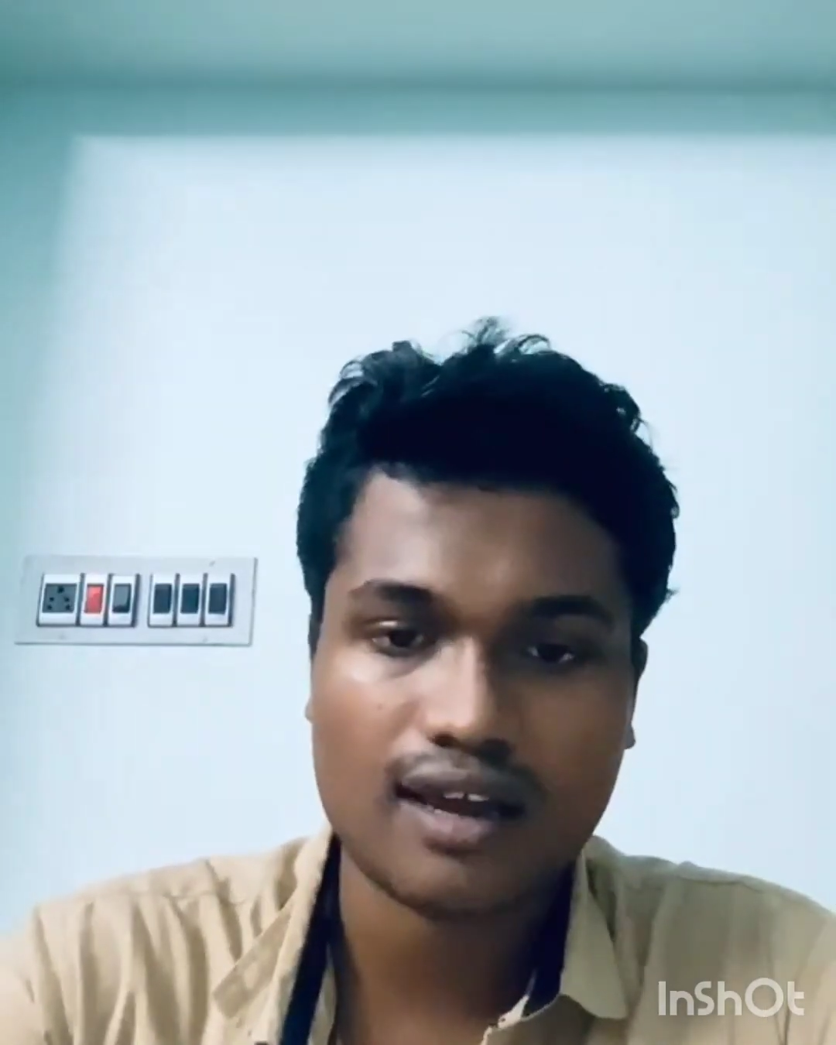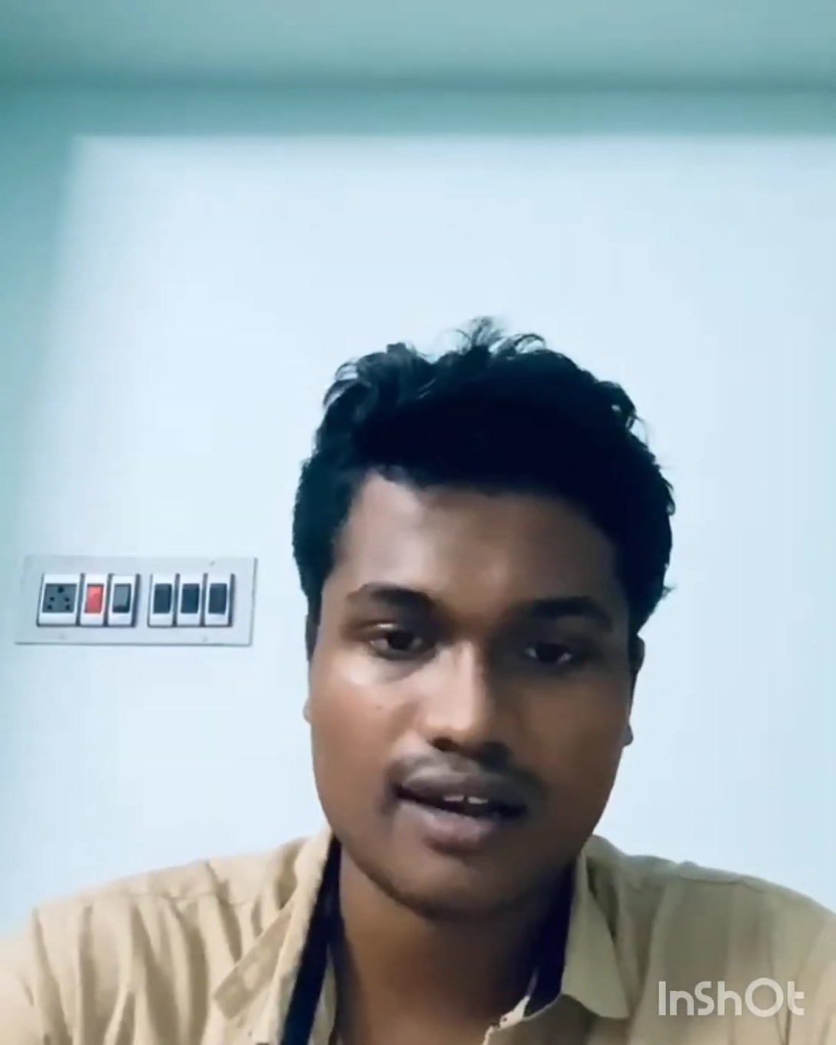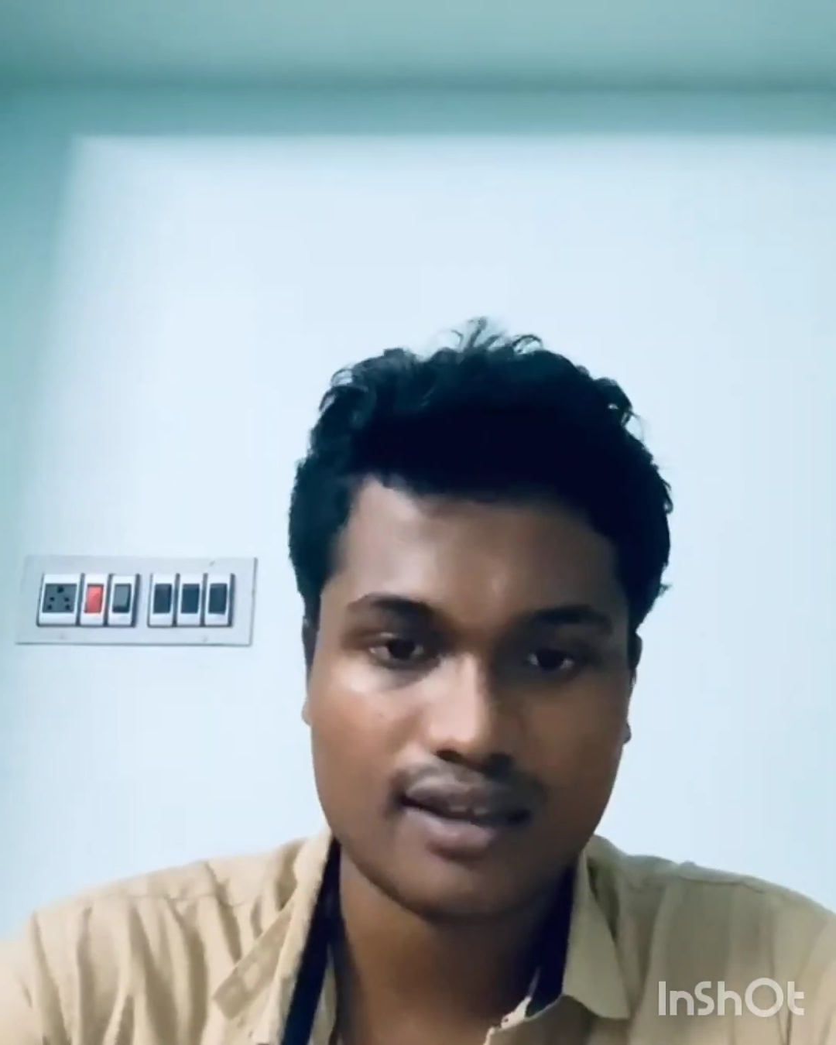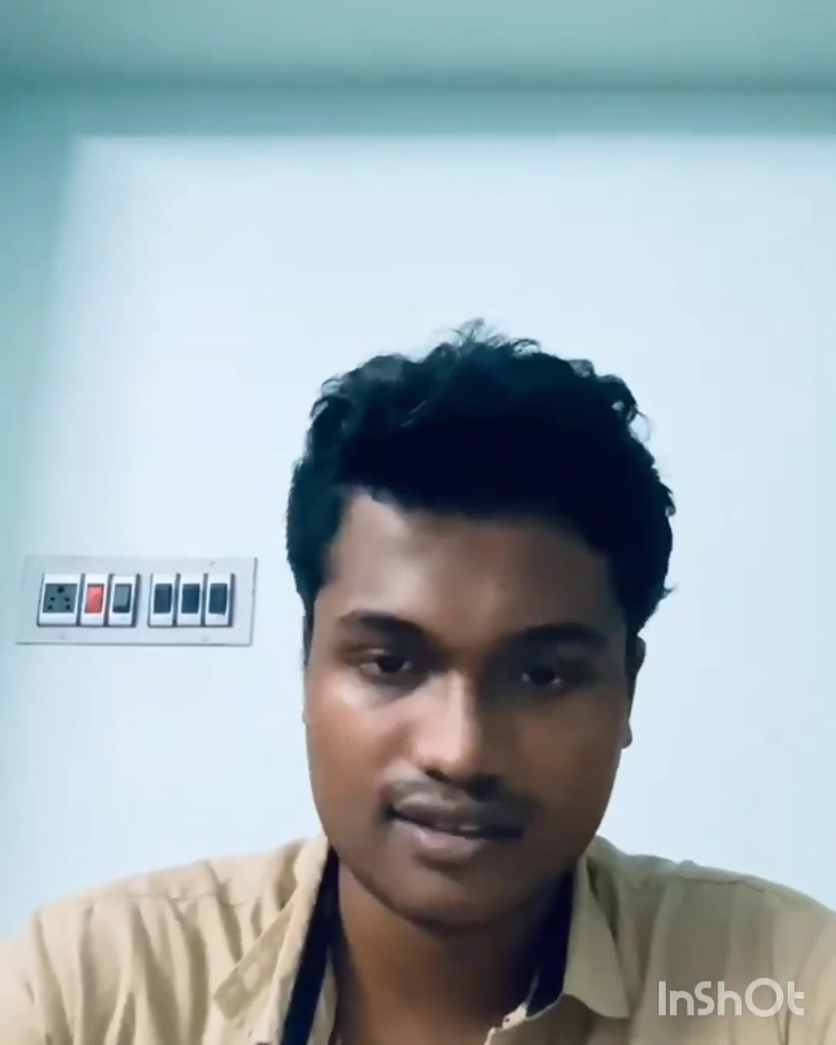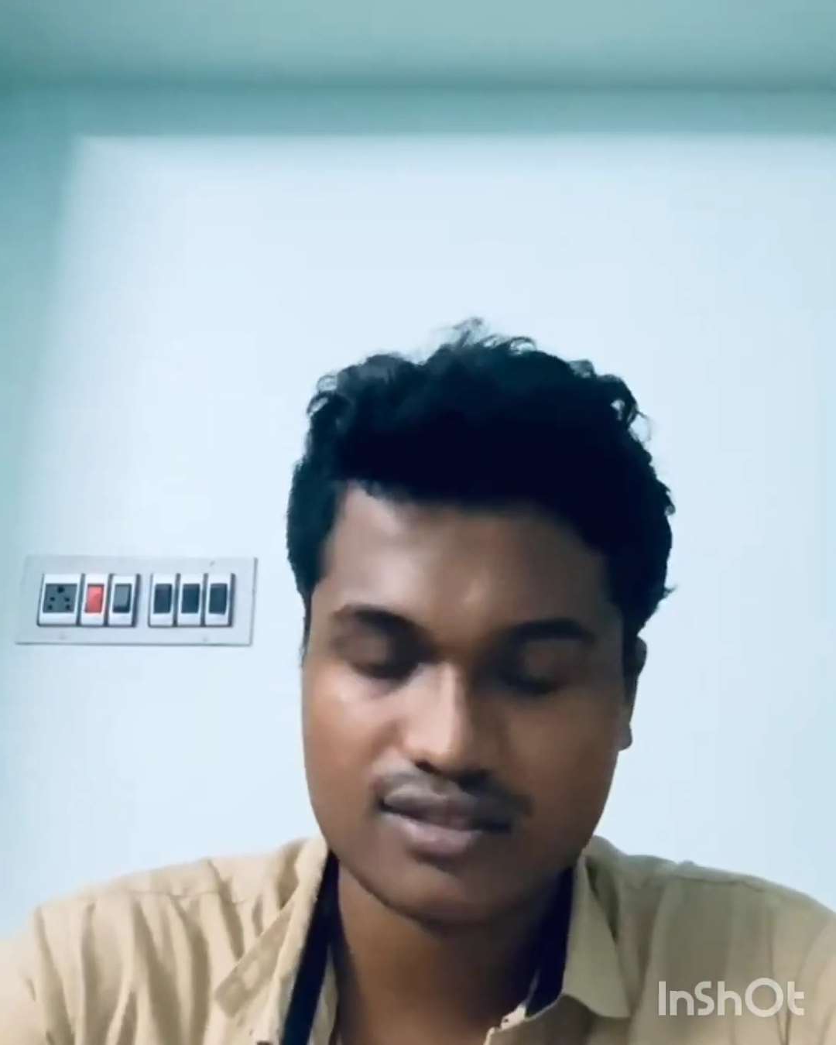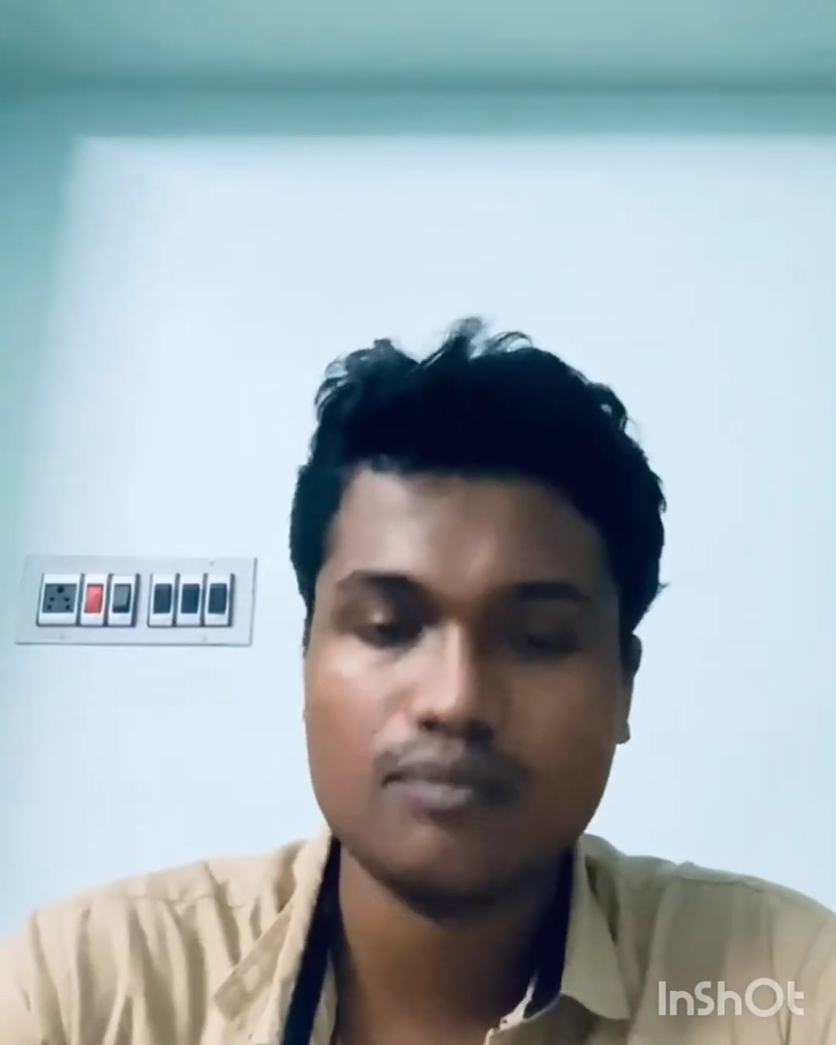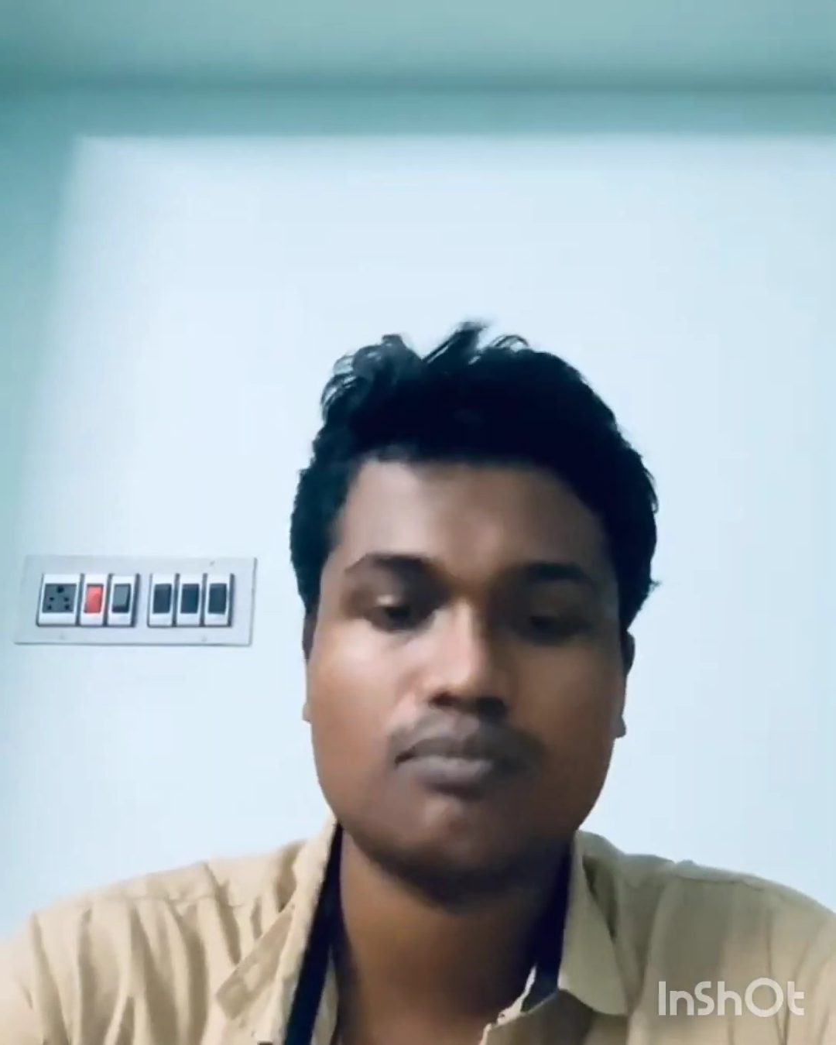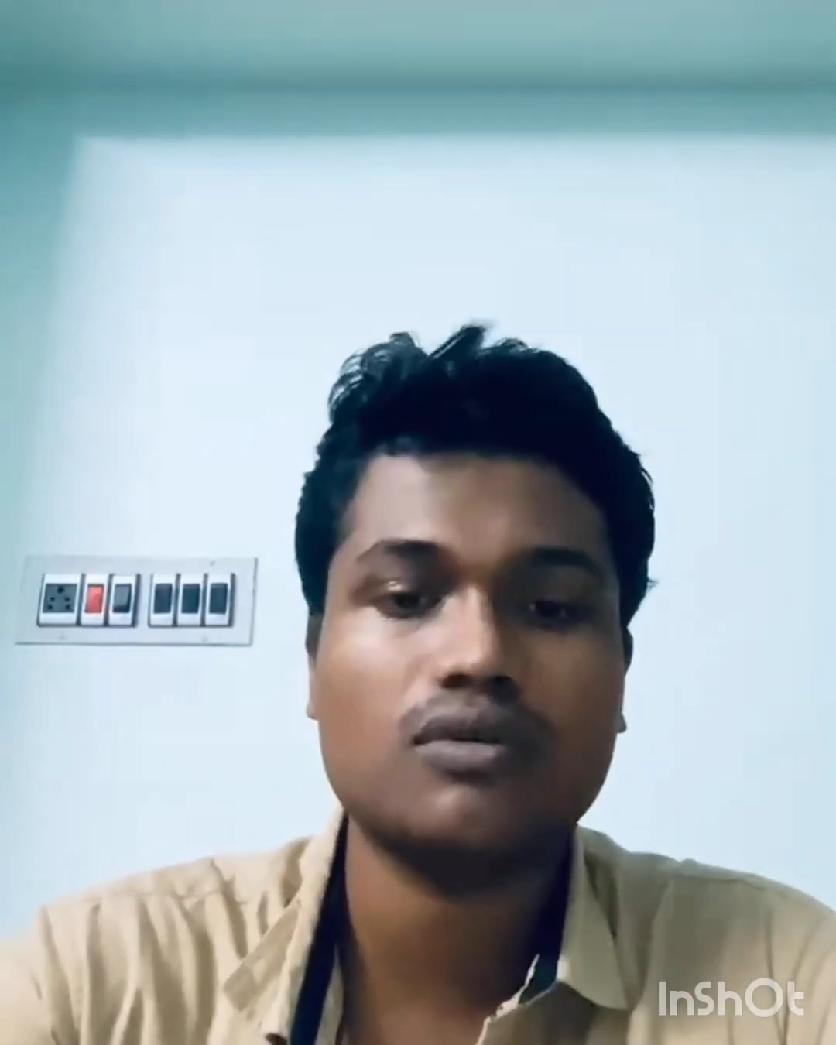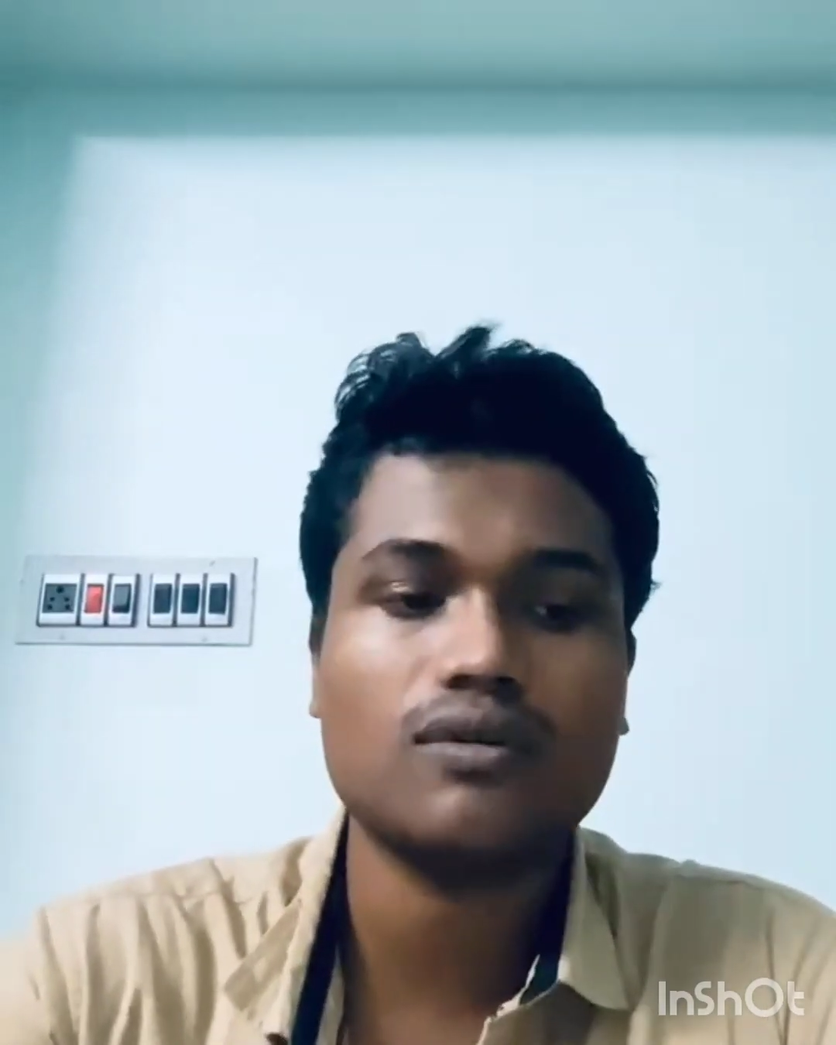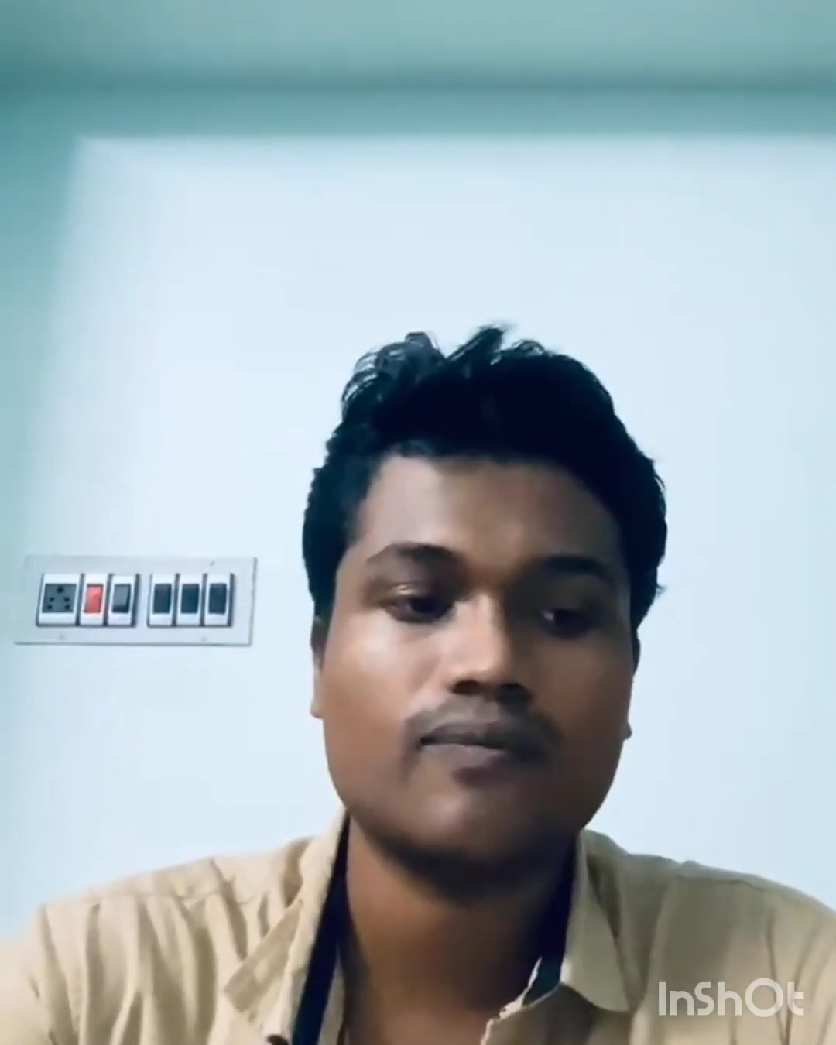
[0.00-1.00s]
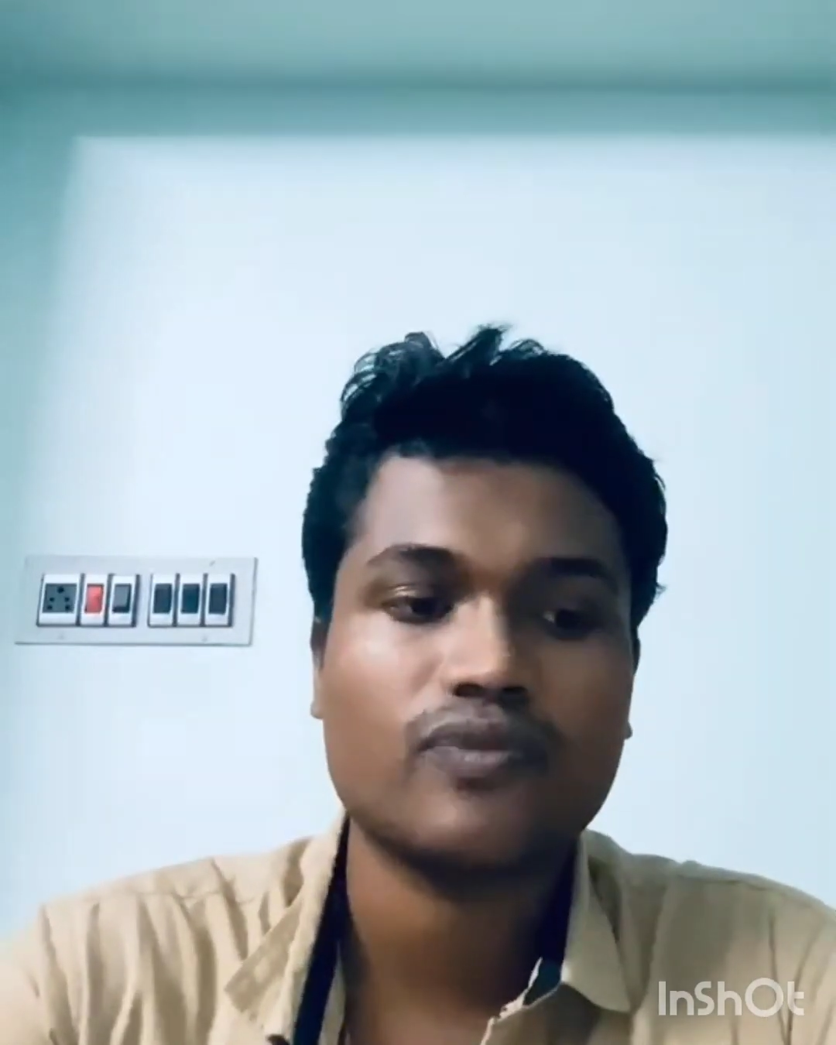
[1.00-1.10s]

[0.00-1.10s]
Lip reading: and Isampur,